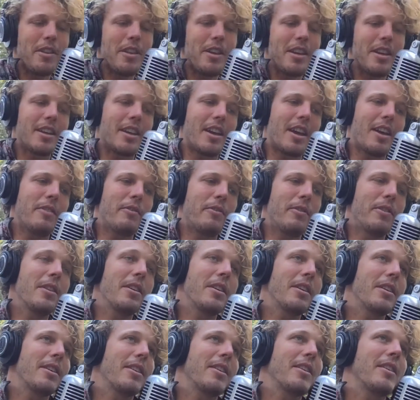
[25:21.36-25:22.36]
like I feel
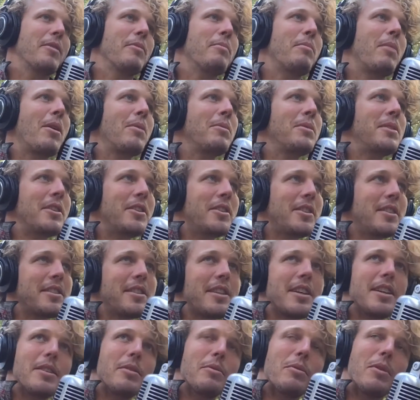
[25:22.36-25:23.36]
like Bob Dylan
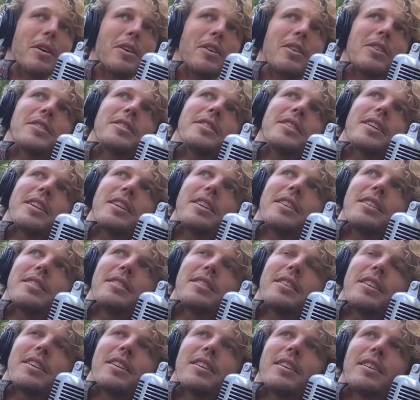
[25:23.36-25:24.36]
said it well. It's like he's
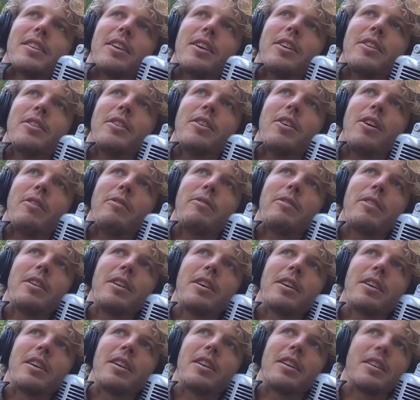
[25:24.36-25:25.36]
like, I feel
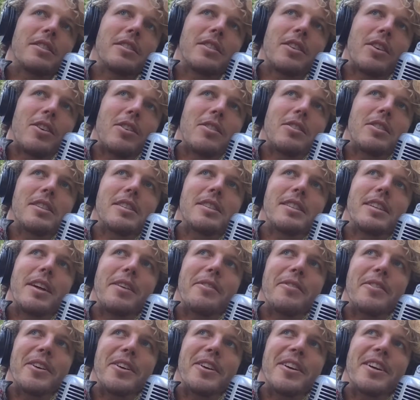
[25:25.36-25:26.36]
like a song is
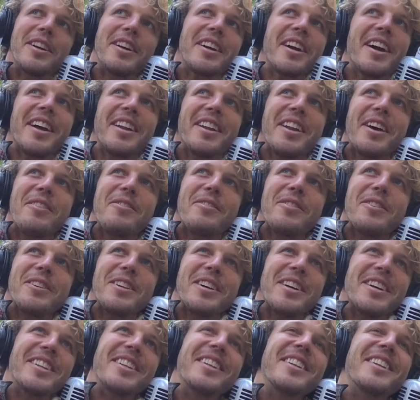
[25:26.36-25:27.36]
never
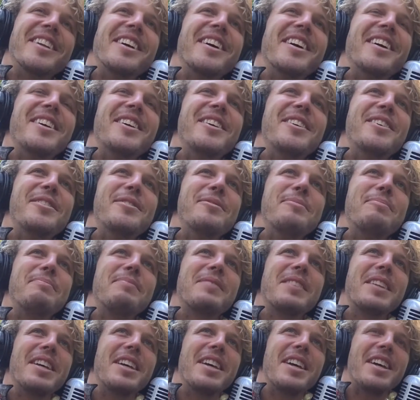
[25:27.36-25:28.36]
done.
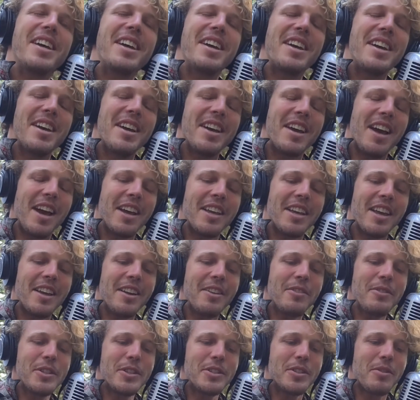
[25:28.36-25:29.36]
I kind
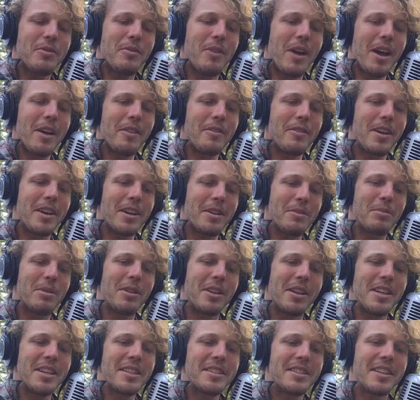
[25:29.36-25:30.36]
of just arrive at a
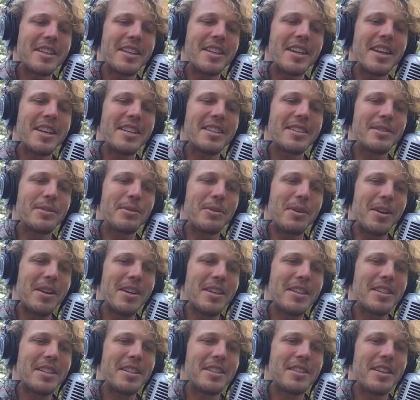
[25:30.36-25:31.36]
place, I guess, where
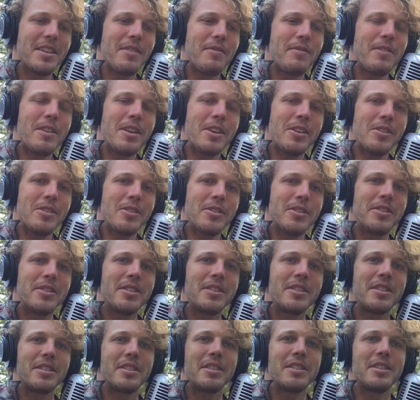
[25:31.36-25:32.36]
it
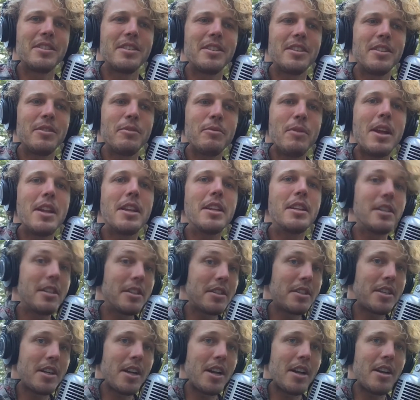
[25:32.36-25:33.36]
feels ready to
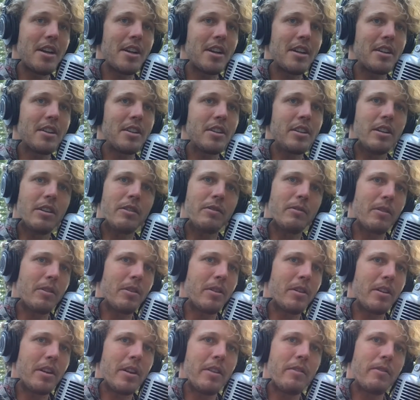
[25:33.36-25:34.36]
share, for
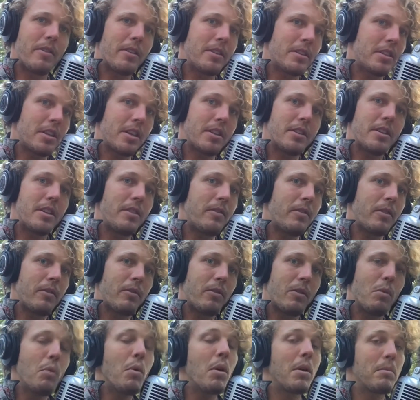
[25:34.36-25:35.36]
if it's just even
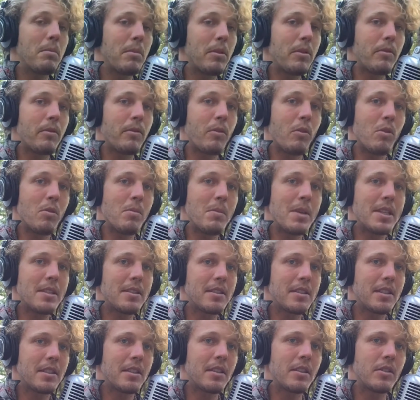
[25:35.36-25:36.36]
for one
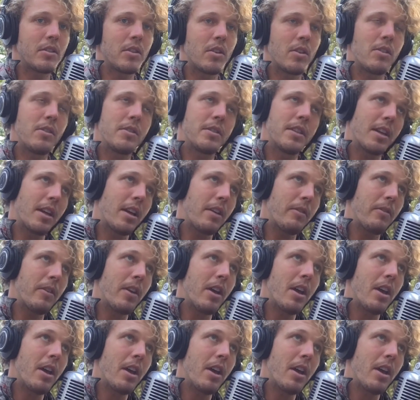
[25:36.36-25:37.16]
performance. So it's like I've